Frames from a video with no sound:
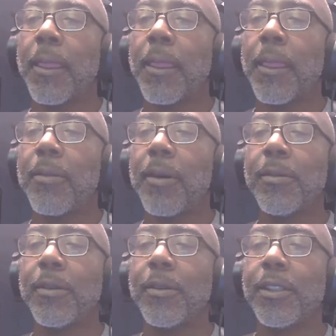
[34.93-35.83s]
I
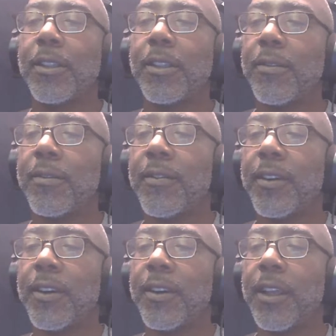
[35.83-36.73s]
probably should have
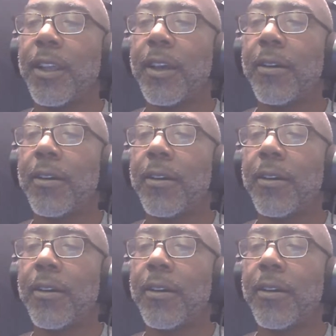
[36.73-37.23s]
figured that out.